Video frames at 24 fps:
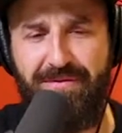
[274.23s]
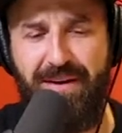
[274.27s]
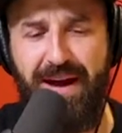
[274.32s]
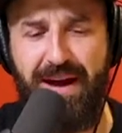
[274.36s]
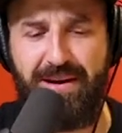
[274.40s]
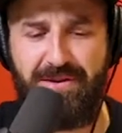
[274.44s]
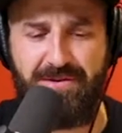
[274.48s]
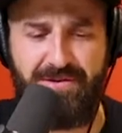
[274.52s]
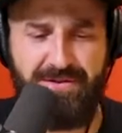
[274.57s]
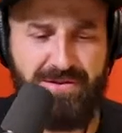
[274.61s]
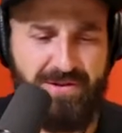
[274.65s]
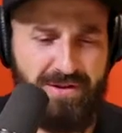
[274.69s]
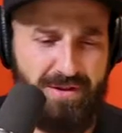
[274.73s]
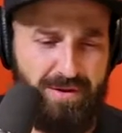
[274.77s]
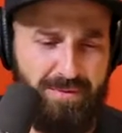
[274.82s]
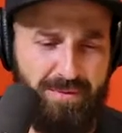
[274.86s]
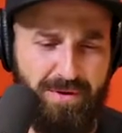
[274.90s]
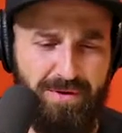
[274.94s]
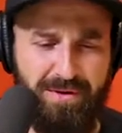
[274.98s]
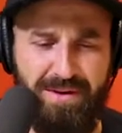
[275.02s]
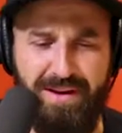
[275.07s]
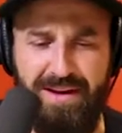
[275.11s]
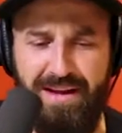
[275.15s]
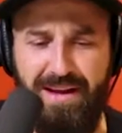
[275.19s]
factor to
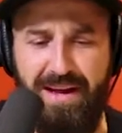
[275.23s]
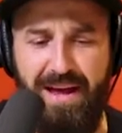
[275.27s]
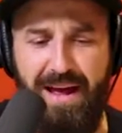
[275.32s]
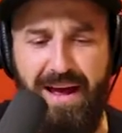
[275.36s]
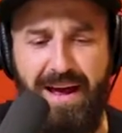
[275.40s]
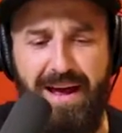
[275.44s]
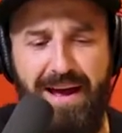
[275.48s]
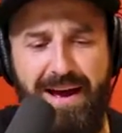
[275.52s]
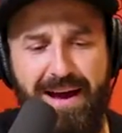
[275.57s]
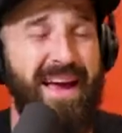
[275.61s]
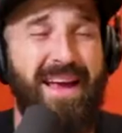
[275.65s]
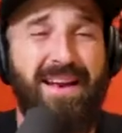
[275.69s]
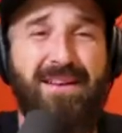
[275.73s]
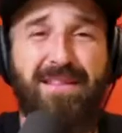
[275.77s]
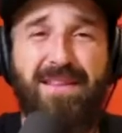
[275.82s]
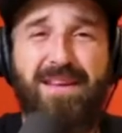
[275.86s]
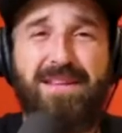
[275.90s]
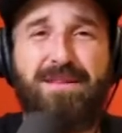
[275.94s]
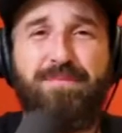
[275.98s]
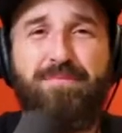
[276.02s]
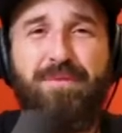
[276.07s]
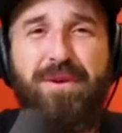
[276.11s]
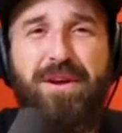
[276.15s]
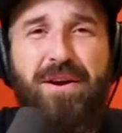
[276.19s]
community. And
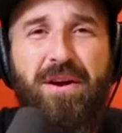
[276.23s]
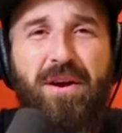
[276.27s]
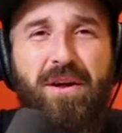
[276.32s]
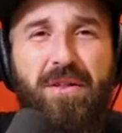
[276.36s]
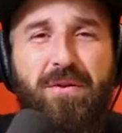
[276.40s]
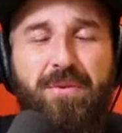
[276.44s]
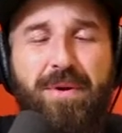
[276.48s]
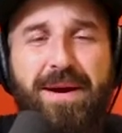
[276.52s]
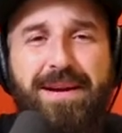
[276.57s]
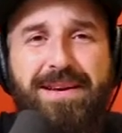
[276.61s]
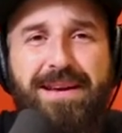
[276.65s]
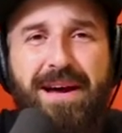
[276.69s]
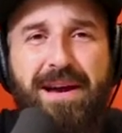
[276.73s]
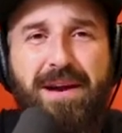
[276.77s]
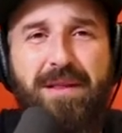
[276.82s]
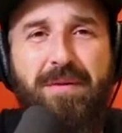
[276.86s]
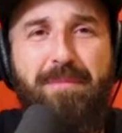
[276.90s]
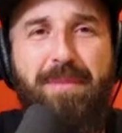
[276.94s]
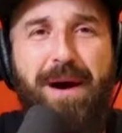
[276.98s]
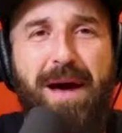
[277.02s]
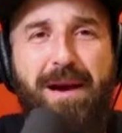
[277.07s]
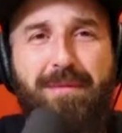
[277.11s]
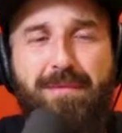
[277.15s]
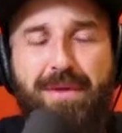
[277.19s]
let's bring it all the way down to the
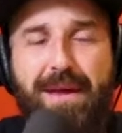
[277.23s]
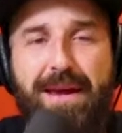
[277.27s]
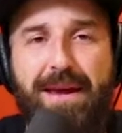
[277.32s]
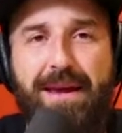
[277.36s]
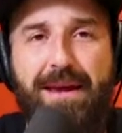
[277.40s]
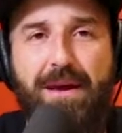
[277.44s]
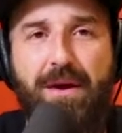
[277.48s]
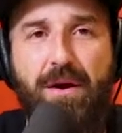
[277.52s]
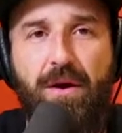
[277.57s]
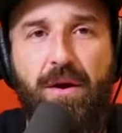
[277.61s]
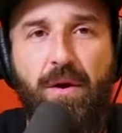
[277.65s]
bottom. Like,